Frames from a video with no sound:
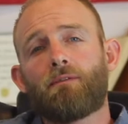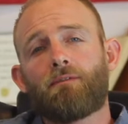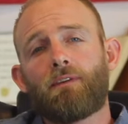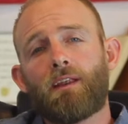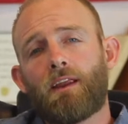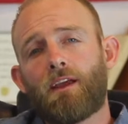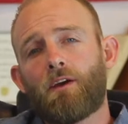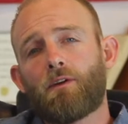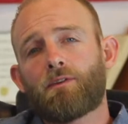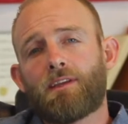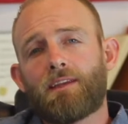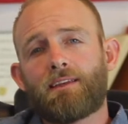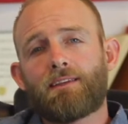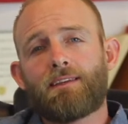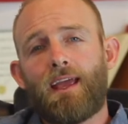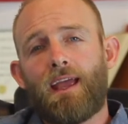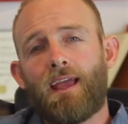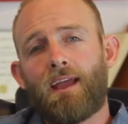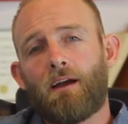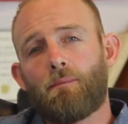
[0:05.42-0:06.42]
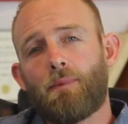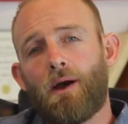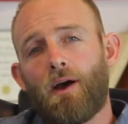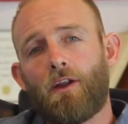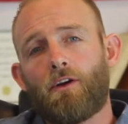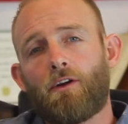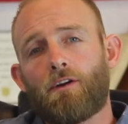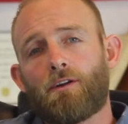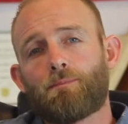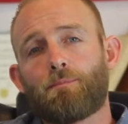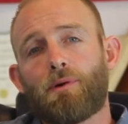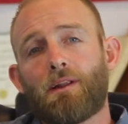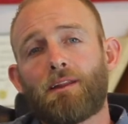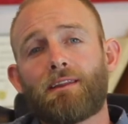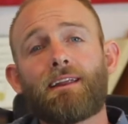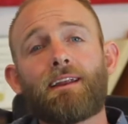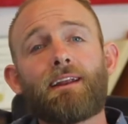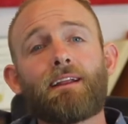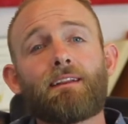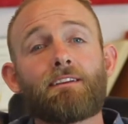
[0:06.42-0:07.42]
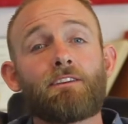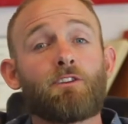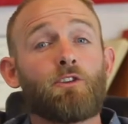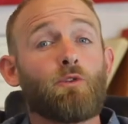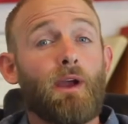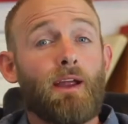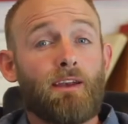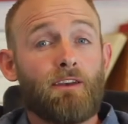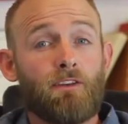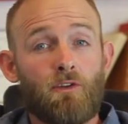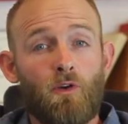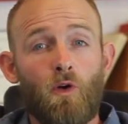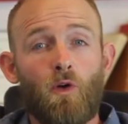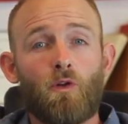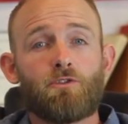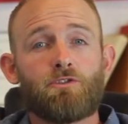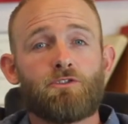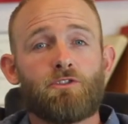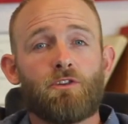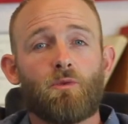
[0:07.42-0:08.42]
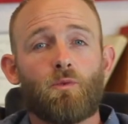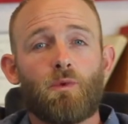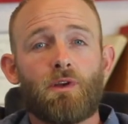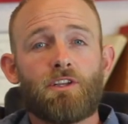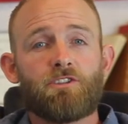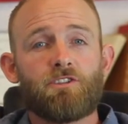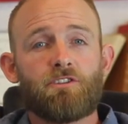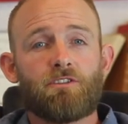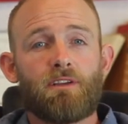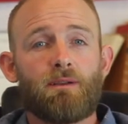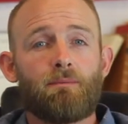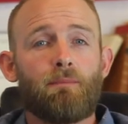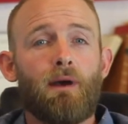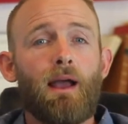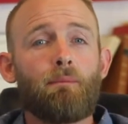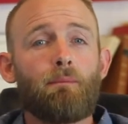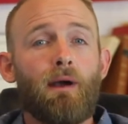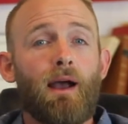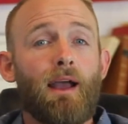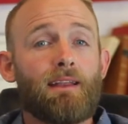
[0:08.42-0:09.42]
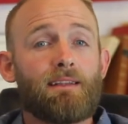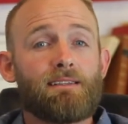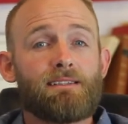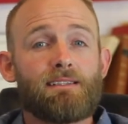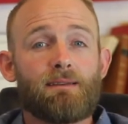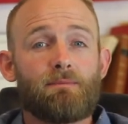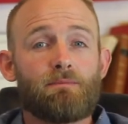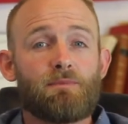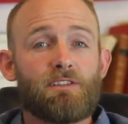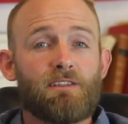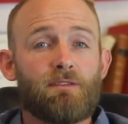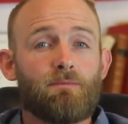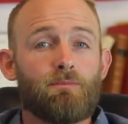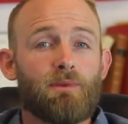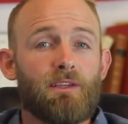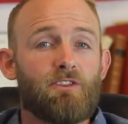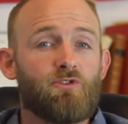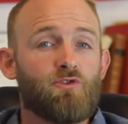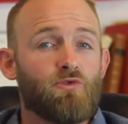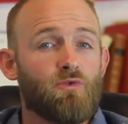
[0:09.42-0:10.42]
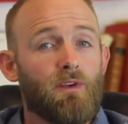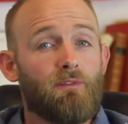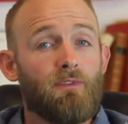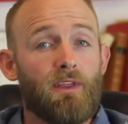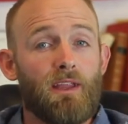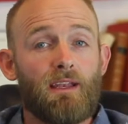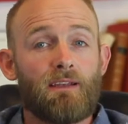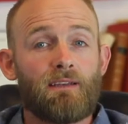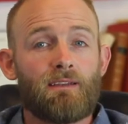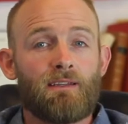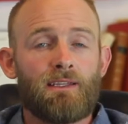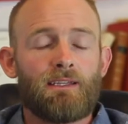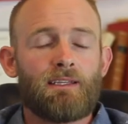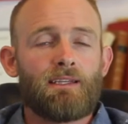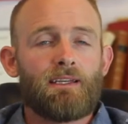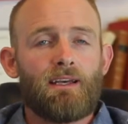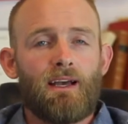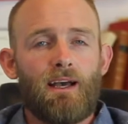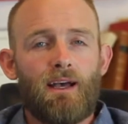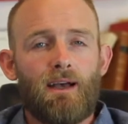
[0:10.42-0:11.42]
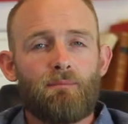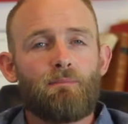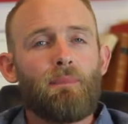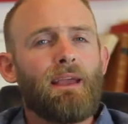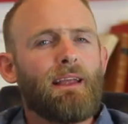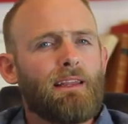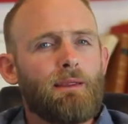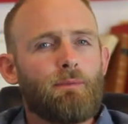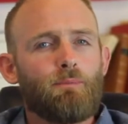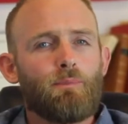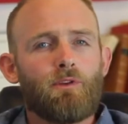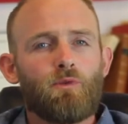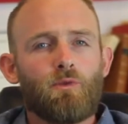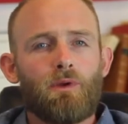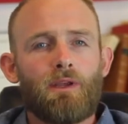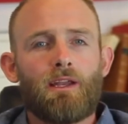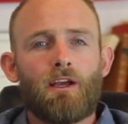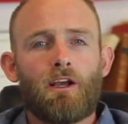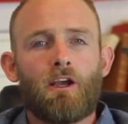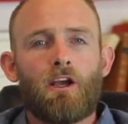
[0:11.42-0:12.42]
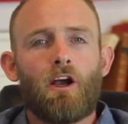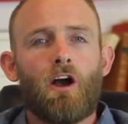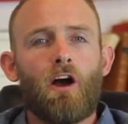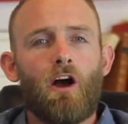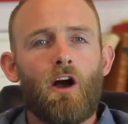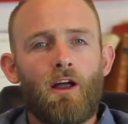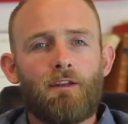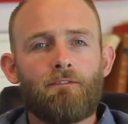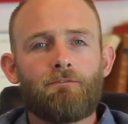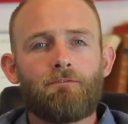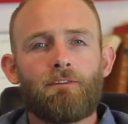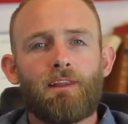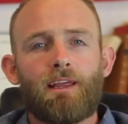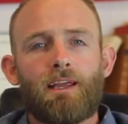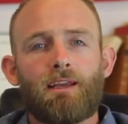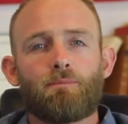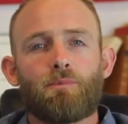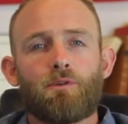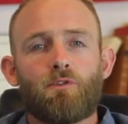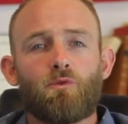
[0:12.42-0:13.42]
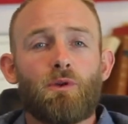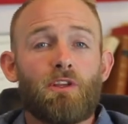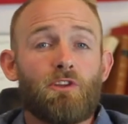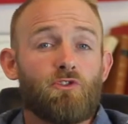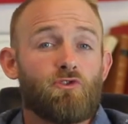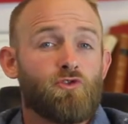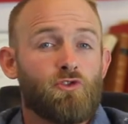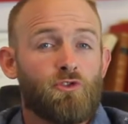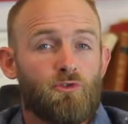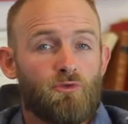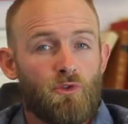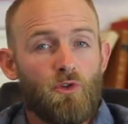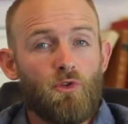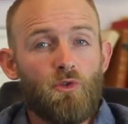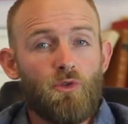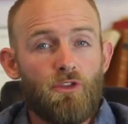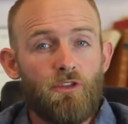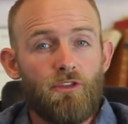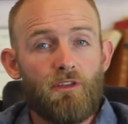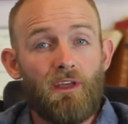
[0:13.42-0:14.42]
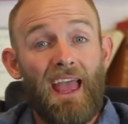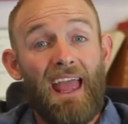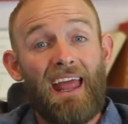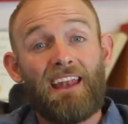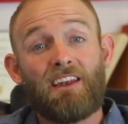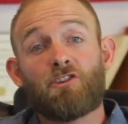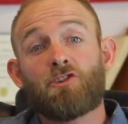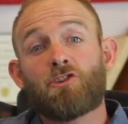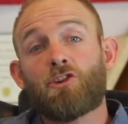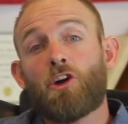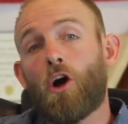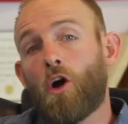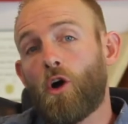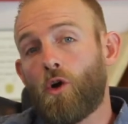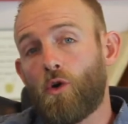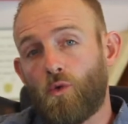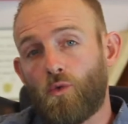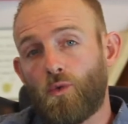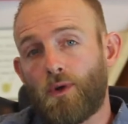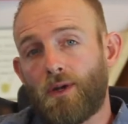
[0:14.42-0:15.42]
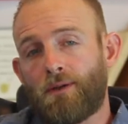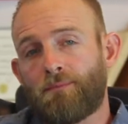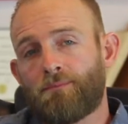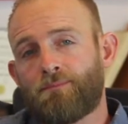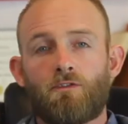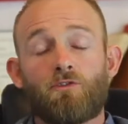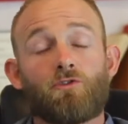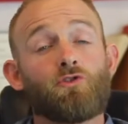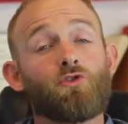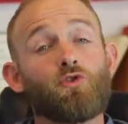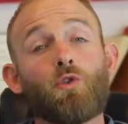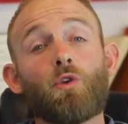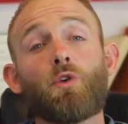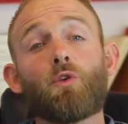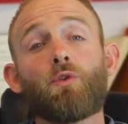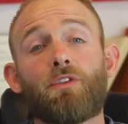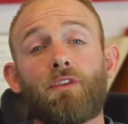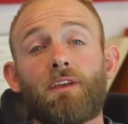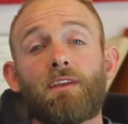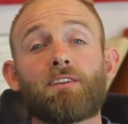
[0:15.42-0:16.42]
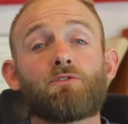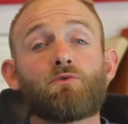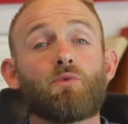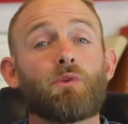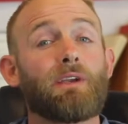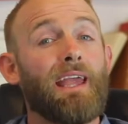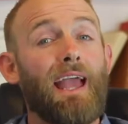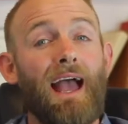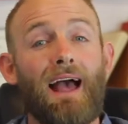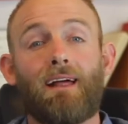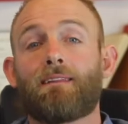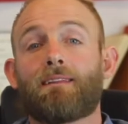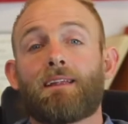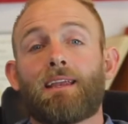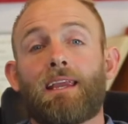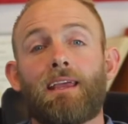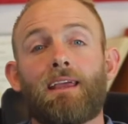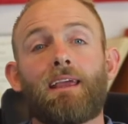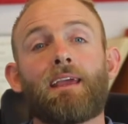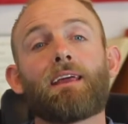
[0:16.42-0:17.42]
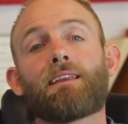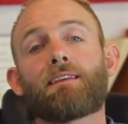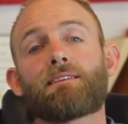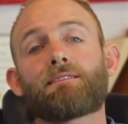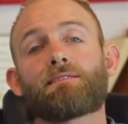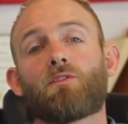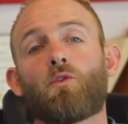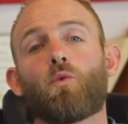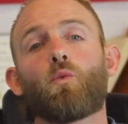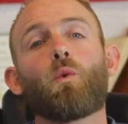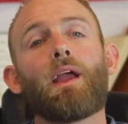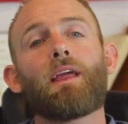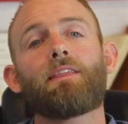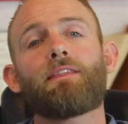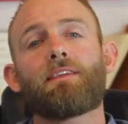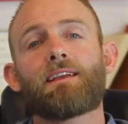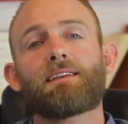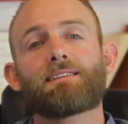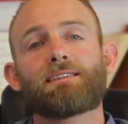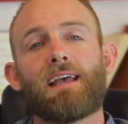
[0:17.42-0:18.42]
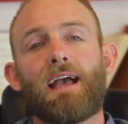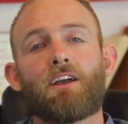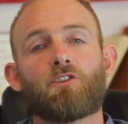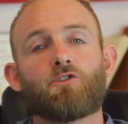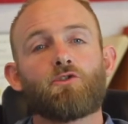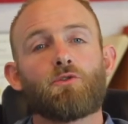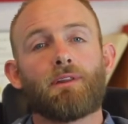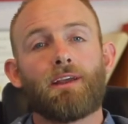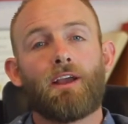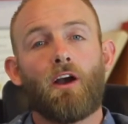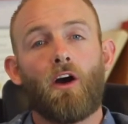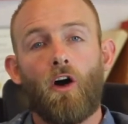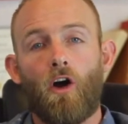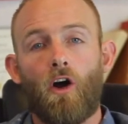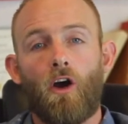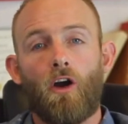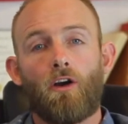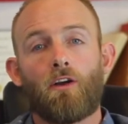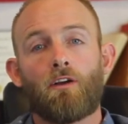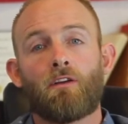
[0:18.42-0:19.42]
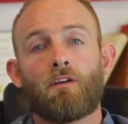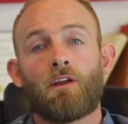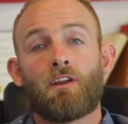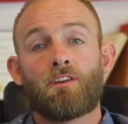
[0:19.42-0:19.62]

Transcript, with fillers: a video today about our politically correct culture, which in my mind seems to be driven mainly between a conflict between truth and tone. Truth is reality. It is the way things actually are.